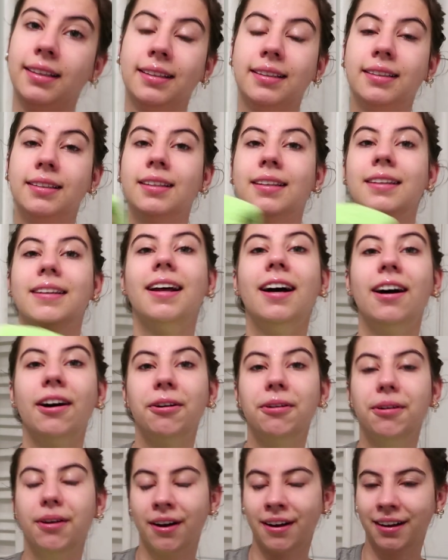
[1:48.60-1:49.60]
And
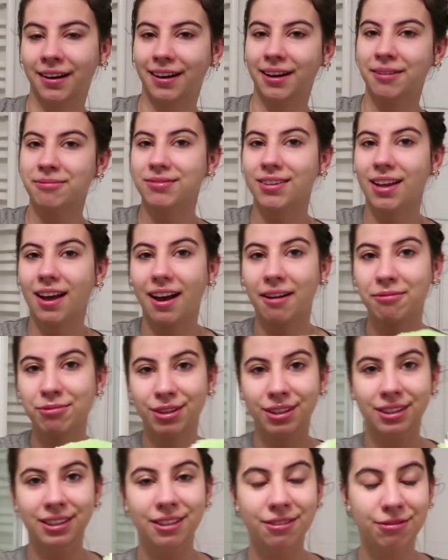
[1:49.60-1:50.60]
now I'm
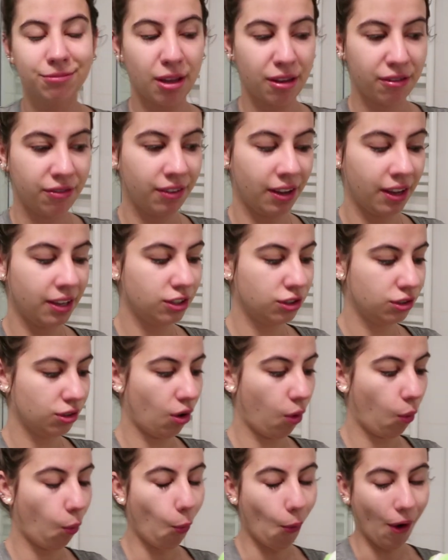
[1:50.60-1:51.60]
gonna leave my face
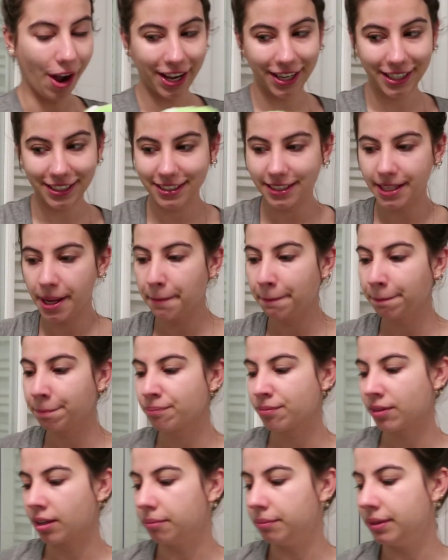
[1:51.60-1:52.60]
wet
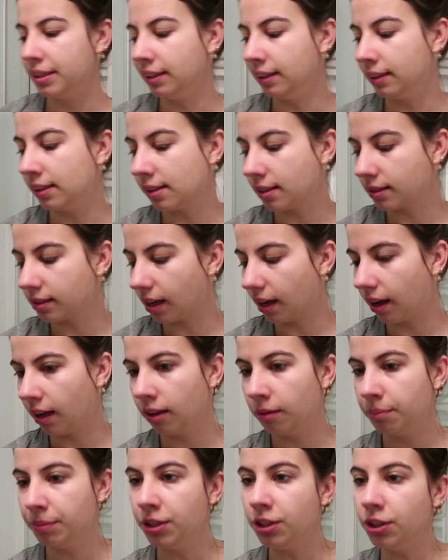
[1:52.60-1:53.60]
because
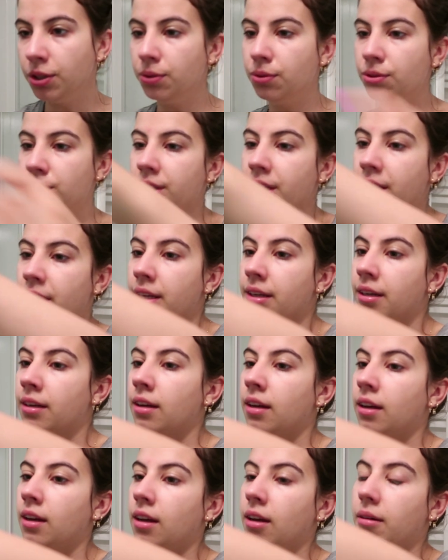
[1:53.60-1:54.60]
I'll be
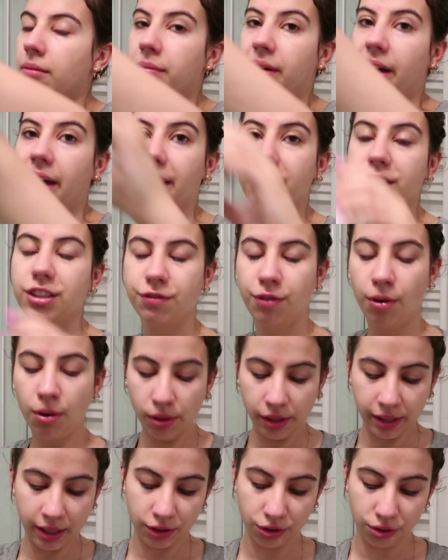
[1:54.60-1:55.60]
using my
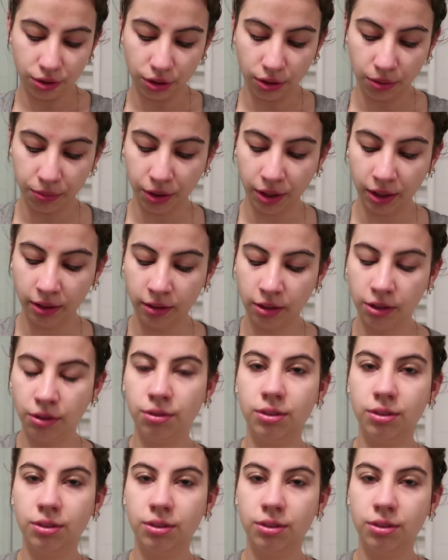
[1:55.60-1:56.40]
exfoliant. So I'm currently